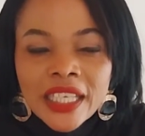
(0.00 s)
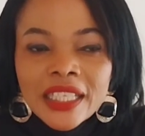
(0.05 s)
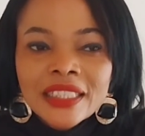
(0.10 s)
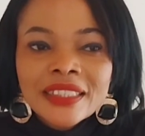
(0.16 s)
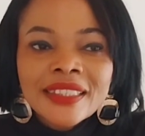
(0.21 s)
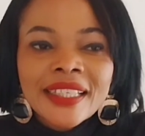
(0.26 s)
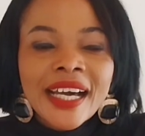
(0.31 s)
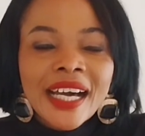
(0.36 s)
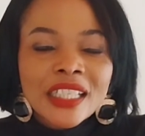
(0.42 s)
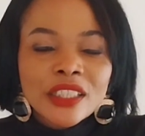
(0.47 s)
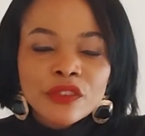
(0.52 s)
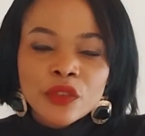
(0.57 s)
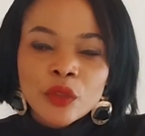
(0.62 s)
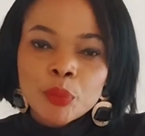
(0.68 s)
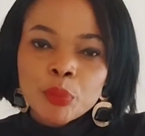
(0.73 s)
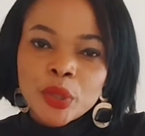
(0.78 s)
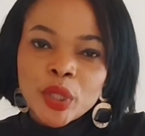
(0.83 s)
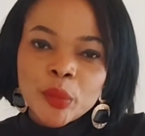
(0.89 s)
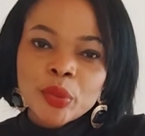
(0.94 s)
It's hard
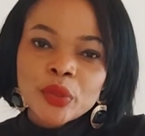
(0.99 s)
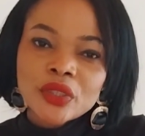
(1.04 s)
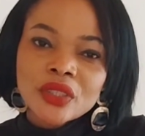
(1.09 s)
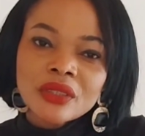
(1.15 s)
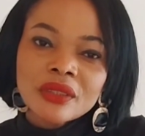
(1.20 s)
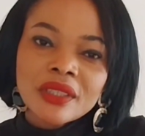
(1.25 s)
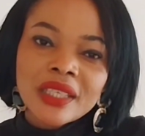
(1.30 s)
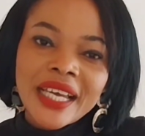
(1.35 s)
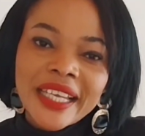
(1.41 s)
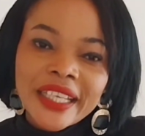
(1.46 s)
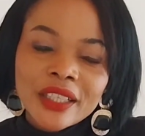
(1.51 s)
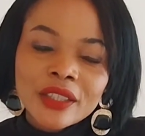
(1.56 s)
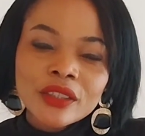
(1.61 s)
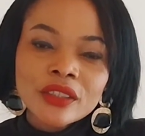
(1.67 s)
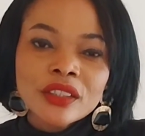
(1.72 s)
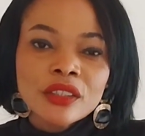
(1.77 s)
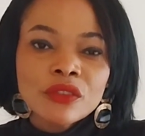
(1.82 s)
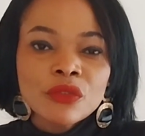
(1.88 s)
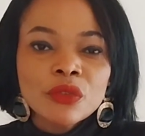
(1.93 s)
for people to like
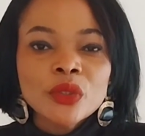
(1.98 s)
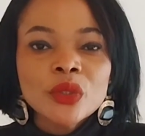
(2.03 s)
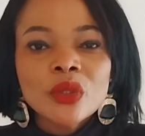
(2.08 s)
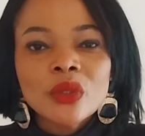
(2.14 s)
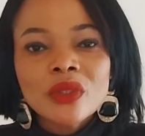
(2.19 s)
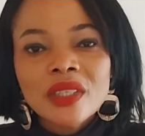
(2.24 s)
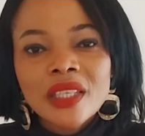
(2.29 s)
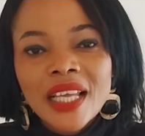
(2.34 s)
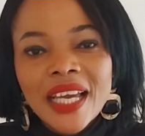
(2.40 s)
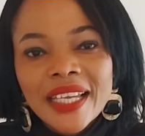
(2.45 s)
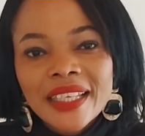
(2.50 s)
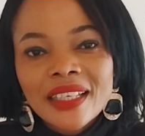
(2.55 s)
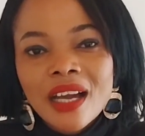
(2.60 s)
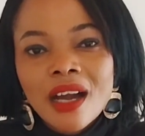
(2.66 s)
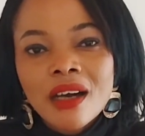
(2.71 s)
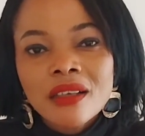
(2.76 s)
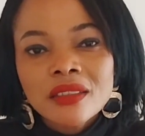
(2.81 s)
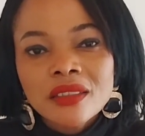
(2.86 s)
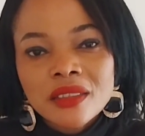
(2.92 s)
us if we don't like
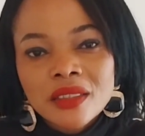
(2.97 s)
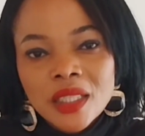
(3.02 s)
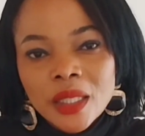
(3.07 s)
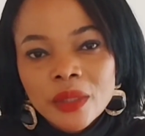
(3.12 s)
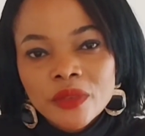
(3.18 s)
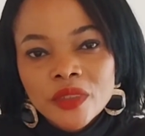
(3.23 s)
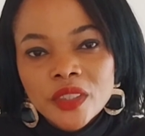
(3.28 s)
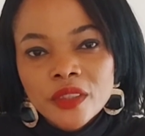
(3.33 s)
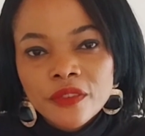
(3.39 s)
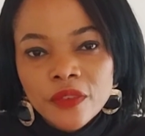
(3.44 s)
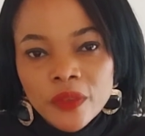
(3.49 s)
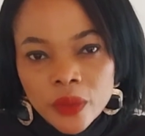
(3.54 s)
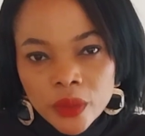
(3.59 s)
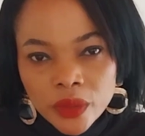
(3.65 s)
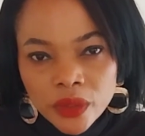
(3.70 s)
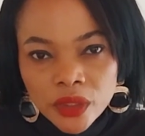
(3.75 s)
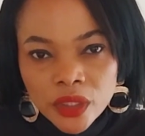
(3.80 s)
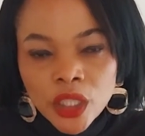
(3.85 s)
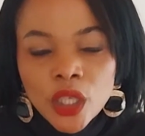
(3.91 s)
ourselves
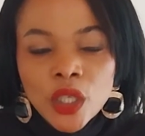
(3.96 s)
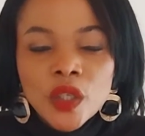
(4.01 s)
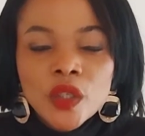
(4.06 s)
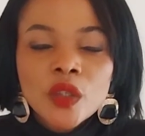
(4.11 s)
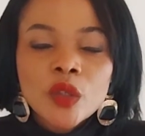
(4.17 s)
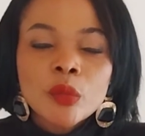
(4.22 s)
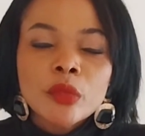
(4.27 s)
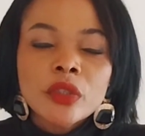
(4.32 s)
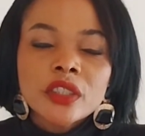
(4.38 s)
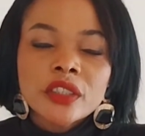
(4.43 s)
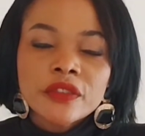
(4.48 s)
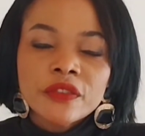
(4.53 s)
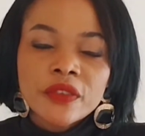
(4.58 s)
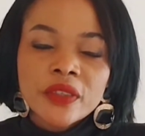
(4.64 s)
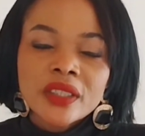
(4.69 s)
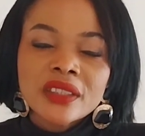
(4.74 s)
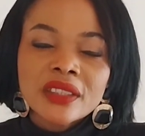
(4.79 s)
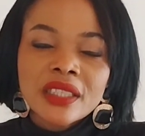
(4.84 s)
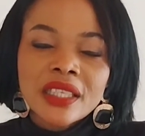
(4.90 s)
first. You must
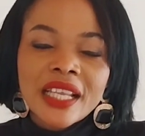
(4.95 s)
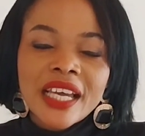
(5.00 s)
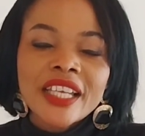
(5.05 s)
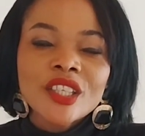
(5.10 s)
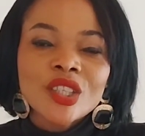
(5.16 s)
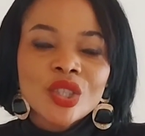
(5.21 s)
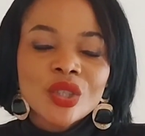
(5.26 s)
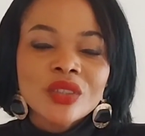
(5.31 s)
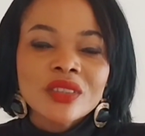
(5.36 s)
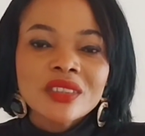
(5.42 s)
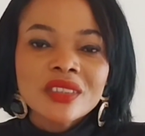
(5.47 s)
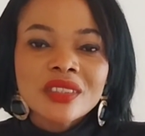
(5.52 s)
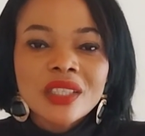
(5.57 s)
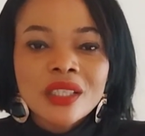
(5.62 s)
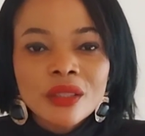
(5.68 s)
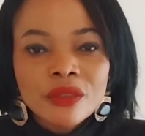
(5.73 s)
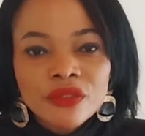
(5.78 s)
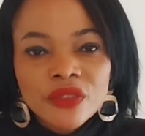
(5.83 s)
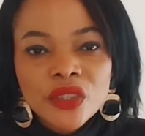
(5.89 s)
first like
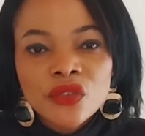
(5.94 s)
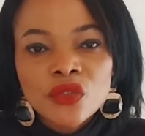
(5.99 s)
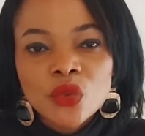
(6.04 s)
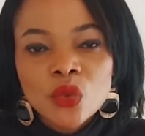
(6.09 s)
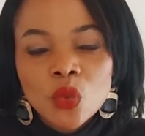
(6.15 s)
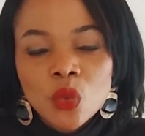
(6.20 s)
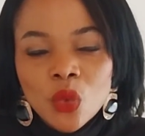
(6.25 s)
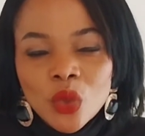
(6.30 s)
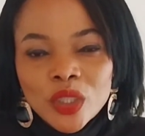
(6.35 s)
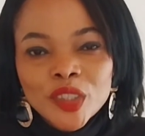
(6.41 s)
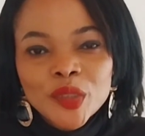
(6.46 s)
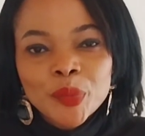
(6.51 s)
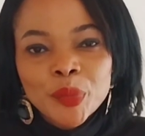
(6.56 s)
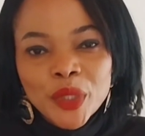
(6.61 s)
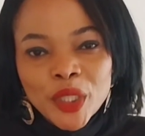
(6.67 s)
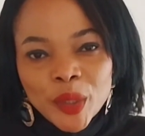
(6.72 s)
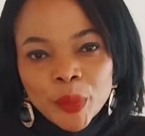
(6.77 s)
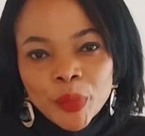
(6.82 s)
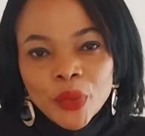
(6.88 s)
yourself if you want
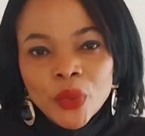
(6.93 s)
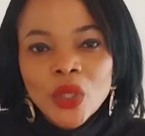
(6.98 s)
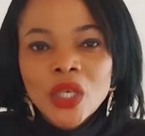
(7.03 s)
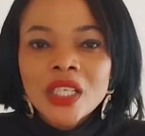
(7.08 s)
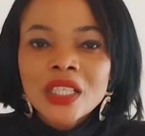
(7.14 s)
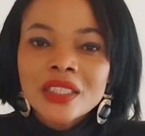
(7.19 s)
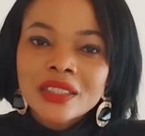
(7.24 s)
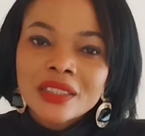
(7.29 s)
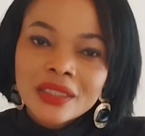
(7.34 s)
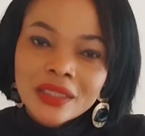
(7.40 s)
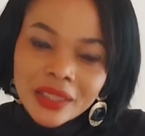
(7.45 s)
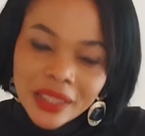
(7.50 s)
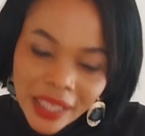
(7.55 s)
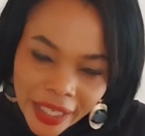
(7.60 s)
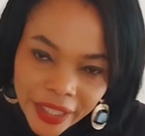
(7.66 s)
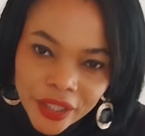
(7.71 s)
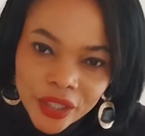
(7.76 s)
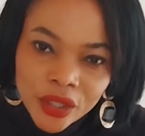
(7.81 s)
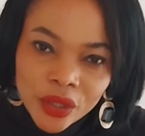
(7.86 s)
people to
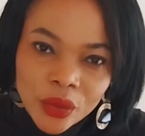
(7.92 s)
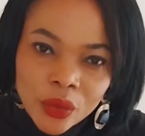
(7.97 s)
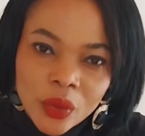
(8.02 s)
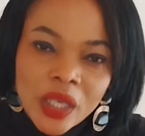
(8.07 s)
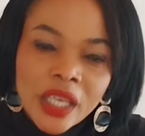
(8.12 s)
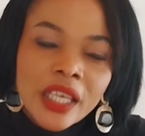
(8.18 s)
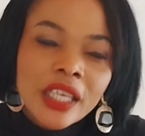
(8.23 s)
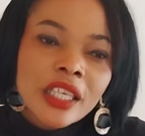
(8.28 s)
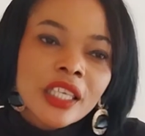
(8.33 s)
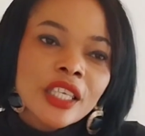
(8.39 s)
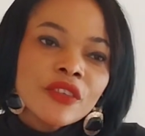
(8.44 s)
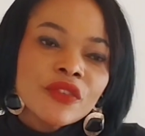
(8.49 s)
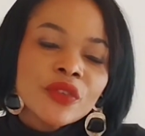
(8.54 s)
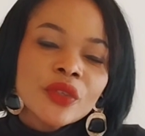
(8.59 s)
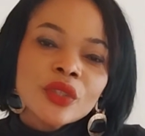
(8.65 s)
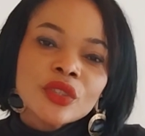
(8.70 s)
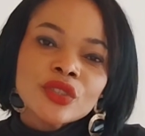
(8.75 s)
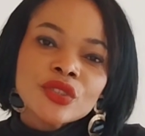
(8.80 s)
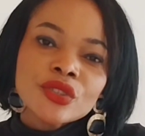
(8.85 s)
like you. If
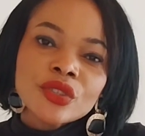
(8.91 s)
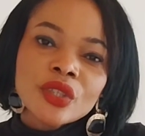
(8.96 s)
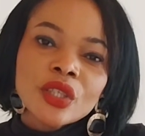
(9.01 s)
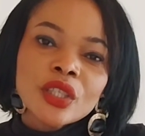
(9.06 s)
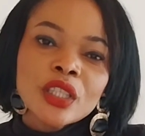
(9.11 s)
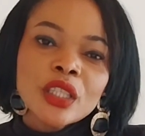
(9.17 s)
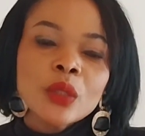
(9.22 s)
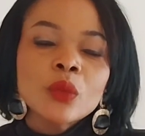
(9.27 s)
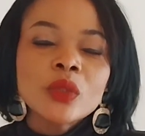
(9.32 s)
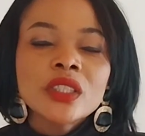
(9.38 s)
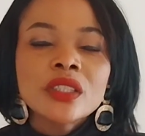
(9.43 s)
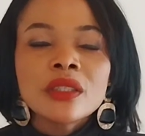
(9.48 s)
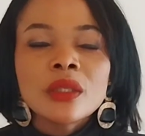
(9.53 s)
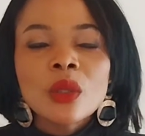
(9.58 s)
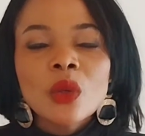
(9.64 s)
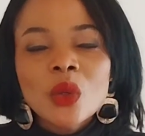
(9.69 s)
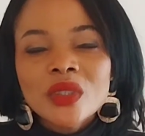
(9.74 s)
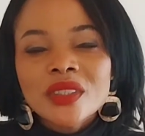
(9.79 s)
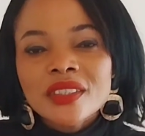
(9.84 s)
you're struggling with
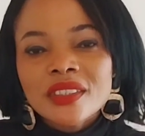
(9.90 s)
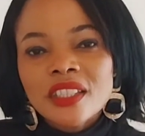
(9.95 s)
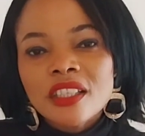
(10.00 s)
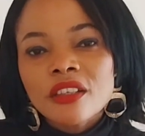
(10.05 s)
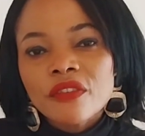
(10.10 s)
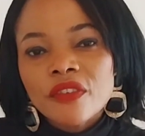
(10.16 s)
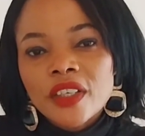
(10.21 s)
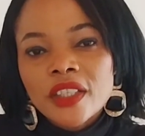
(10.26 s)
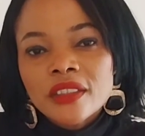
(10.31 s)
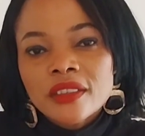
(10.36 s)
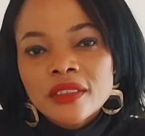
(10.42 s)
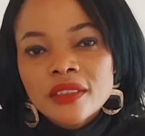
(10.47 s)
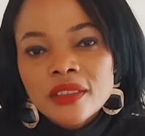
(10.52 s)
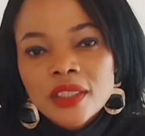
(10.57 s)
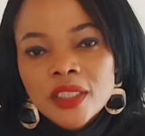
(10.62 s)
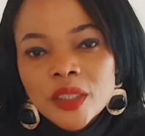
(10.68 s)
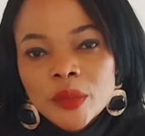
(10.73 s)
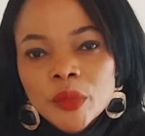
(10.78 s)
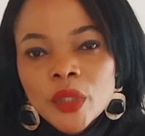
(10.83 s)
low
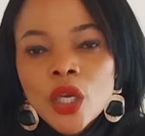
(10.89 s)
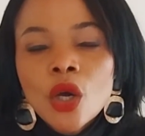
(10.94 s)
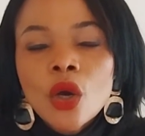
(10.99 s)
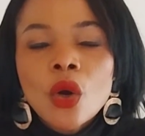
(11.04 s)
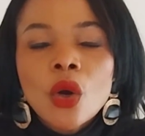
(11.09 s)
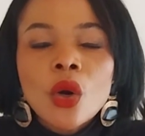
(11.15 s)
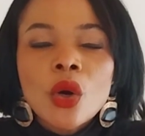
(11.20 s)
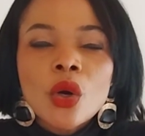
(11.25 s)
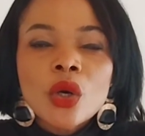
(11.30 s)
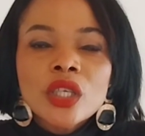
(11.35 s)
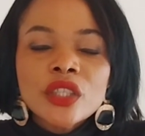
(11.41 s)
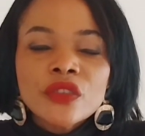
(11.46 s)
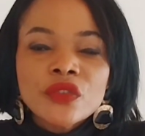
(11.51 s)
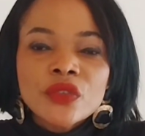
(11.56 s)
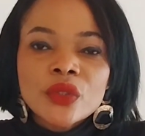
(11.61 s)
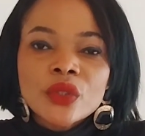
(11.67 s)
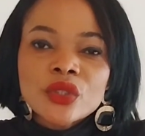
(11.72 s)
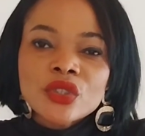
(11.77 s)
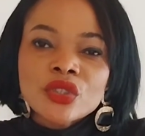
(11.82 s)
self-esteem or
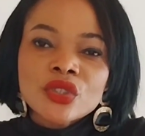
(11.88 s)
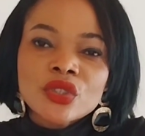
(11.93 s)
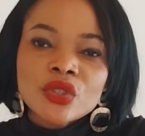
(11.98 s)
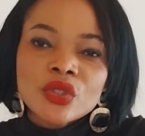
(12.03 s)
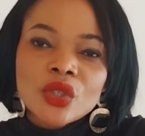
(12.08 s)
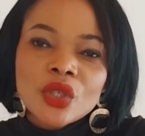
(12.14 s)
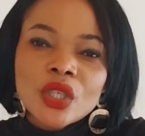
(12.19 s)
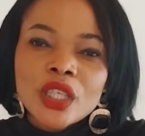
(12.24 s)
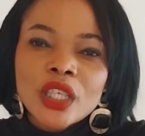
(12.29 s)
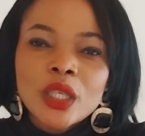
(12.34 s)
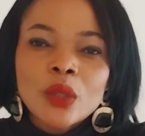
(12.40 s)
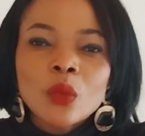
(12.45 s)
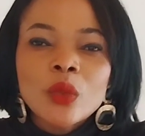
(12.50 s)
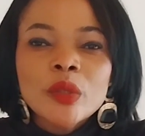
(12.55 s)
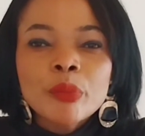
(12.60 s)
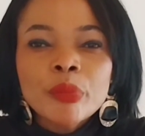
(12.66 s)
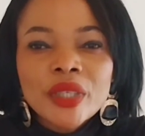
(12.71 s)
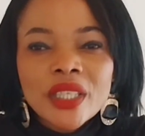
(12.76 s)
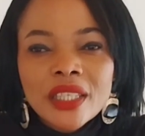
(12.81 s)
if you're struggling
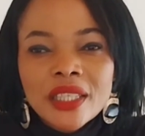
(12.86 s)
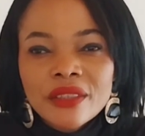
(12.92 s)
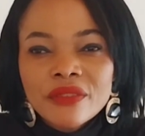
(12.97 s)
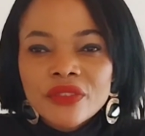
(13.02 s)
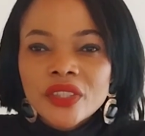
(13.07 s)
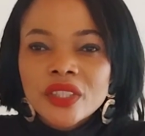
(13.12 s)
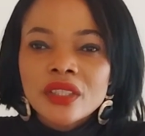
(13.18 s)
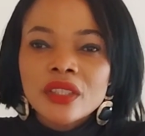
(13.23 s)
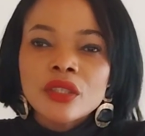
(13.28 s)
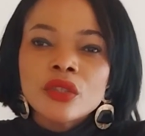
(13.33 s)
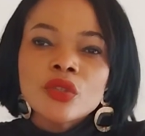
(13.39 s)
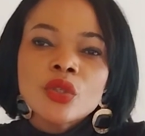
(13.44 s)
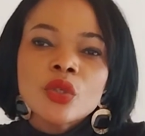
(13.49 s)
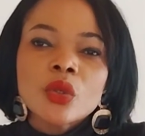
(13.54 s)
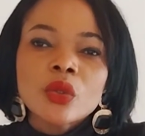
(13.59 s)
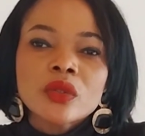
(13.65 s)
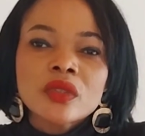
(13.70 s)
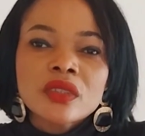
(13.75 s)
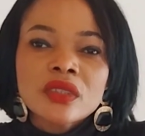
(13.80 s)
with believing in
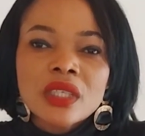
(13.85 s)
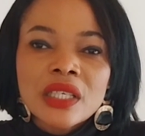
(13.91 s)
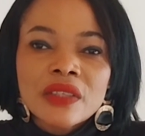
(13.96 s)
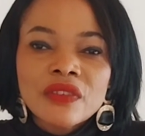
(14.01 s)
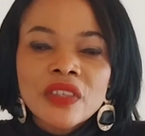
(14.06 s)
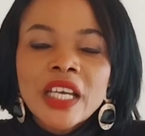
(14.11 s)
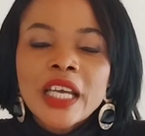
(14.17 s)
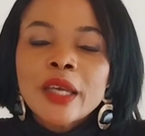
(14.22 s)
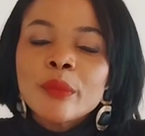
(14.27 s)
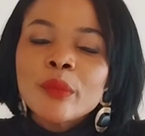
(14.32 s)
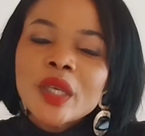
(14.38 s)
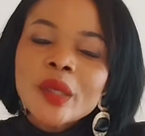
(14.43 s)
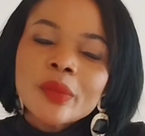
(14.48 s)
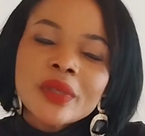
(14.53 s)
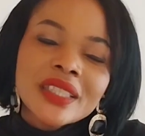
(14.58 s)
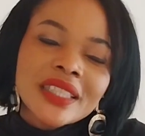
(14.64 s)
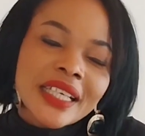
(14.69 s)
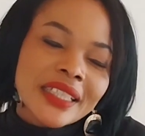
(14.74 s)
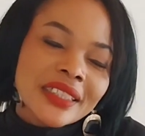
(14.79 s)
yourself,
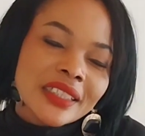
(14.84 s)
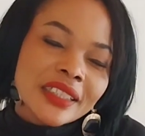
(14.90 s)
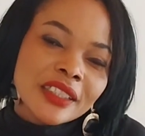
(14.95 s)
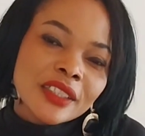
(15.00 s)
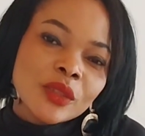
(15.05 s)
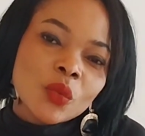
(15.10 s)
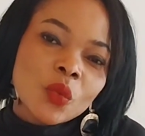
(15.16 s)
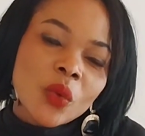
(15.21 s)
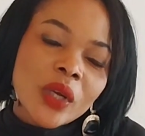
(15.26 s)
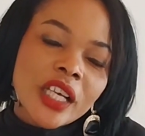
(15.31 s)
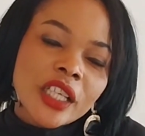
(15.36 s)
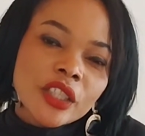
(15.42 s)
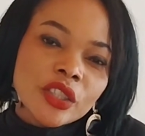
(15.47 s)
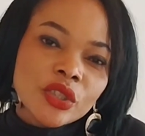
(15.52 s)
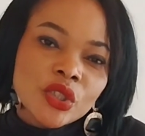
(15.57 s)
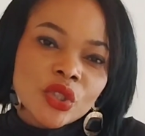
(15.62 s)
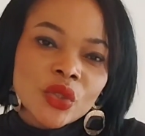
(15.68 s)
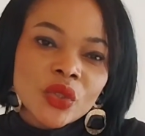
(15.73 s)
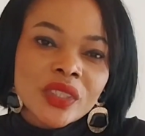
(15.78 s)
maybe that is where
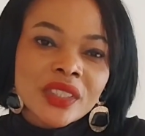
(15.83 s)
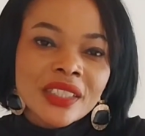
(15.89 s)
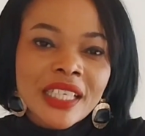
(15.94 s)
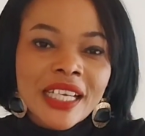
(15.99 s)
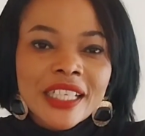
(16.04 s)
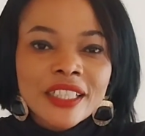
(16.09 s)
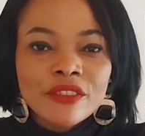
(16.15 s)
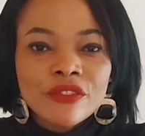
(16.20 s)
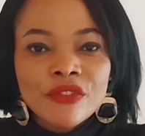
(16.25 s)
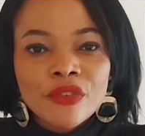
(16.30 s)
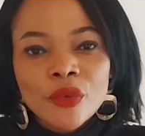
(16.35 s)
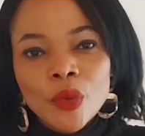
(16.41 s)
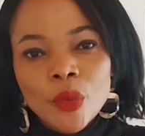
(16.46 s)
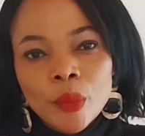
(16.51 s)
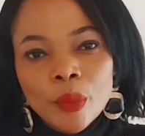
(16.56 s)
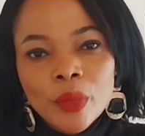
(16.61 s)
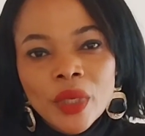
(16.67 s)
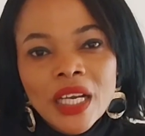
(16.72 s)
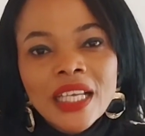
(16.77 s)
you should start
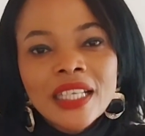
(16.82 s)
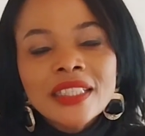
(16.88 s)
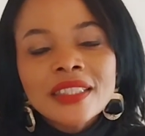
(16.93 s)
from.